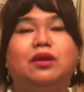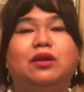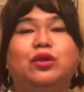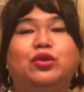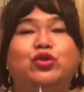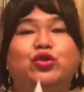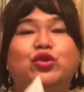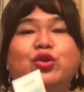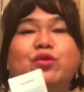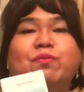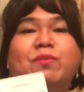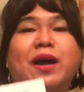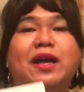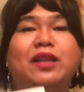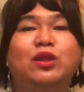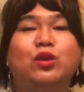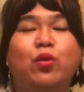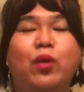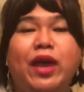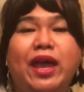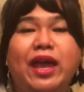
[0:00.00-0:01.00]
true
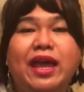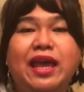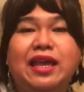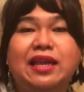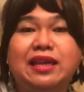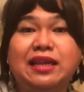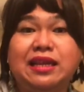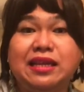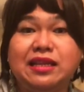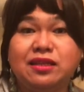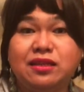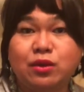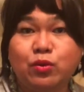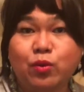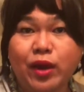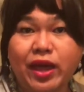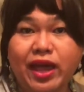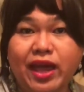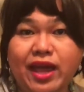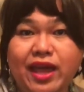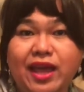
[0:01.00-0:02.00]
pathway, lead the
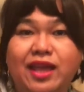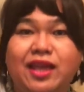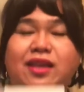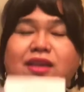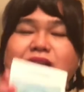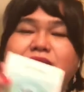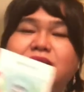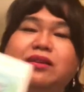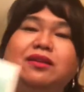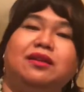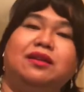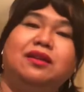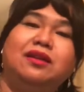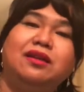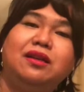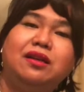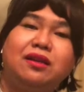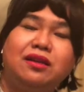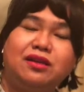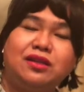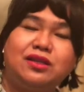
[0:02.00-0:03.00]
way.
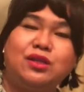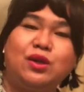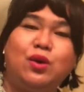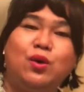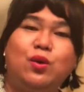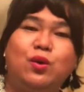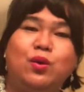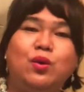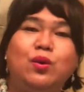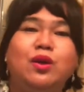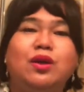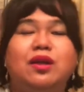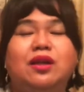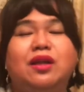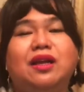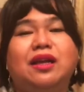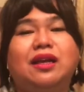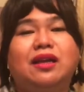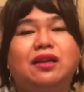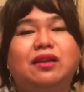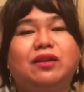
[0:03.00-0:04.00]
So,
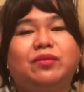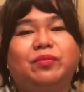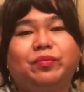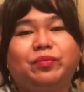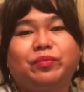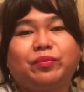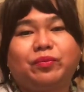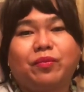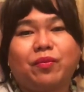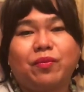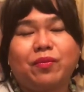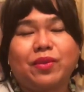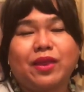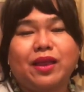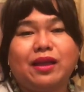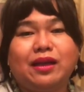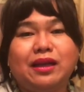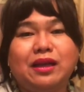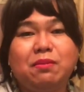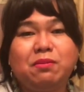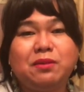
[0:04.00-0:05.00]

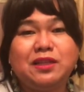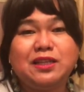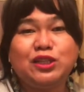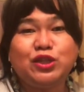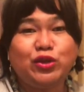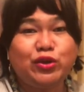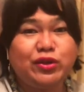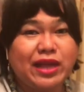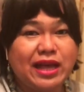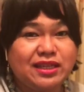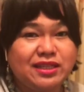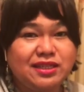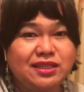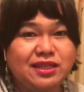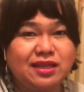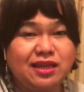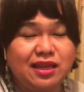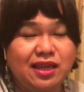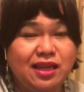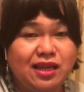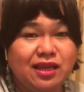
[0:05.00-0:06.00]
if it is your
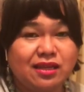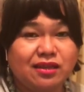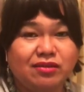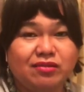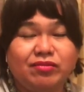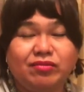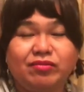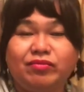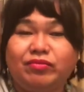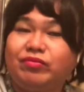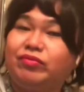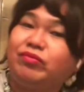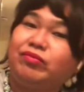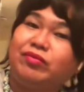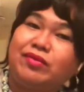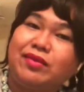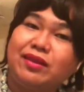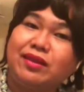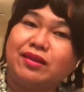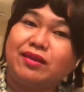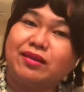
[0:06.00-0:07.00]
destiny,
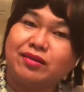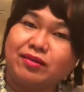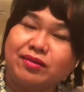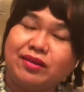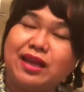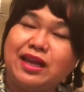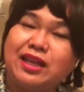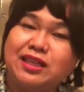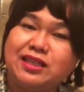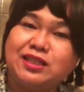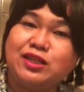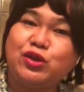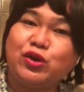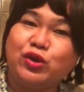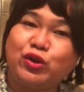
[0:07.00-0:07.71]
it's your